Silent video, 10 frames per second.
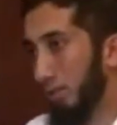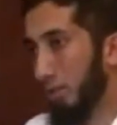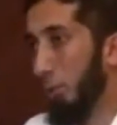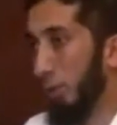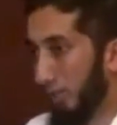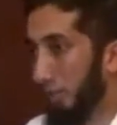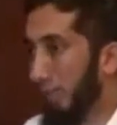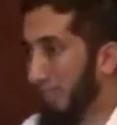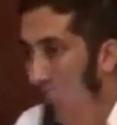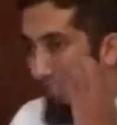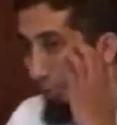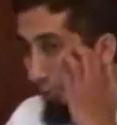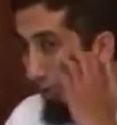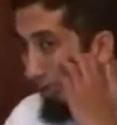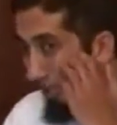So when somebody says,
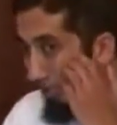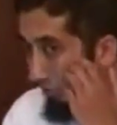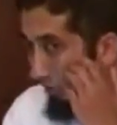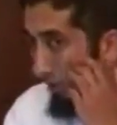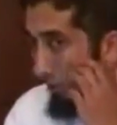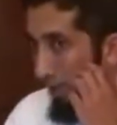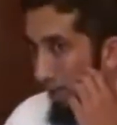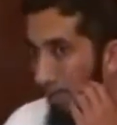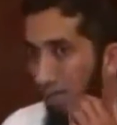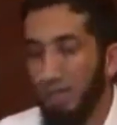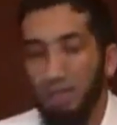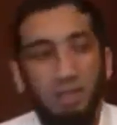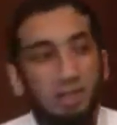that's a really bad idea,